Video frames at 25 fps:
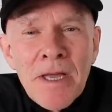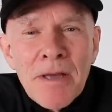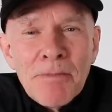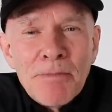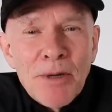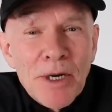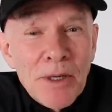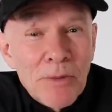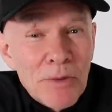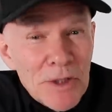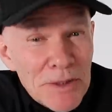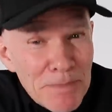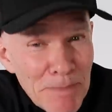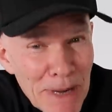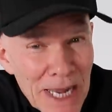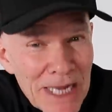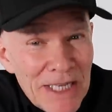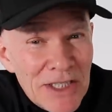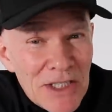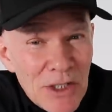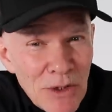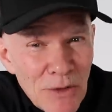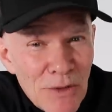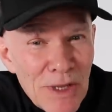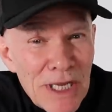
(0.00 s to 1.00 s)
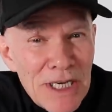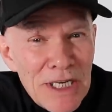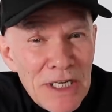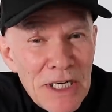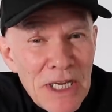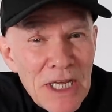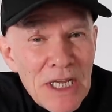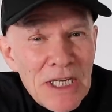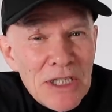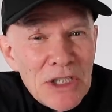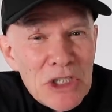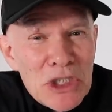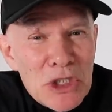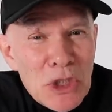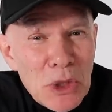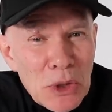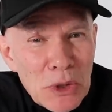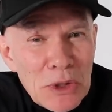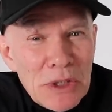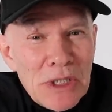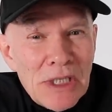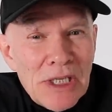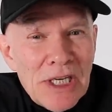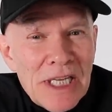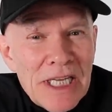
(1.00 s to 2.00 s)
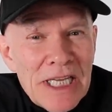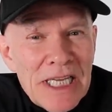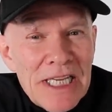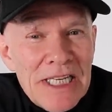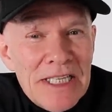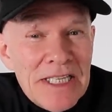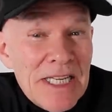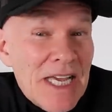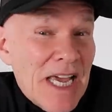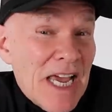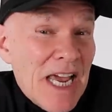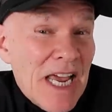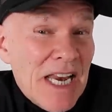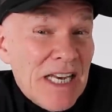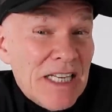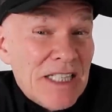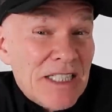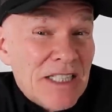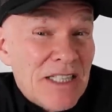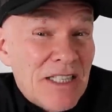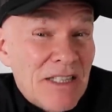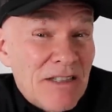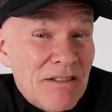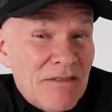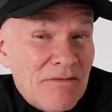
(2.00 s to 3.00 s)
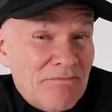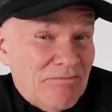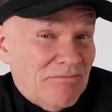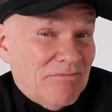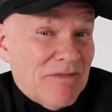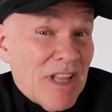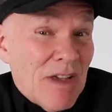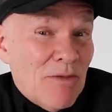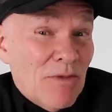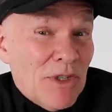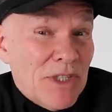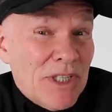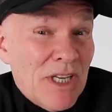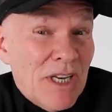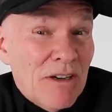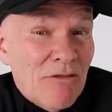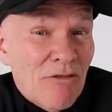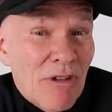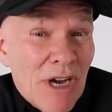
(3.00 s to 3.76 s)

But it was Max who then took the lead, and that was it,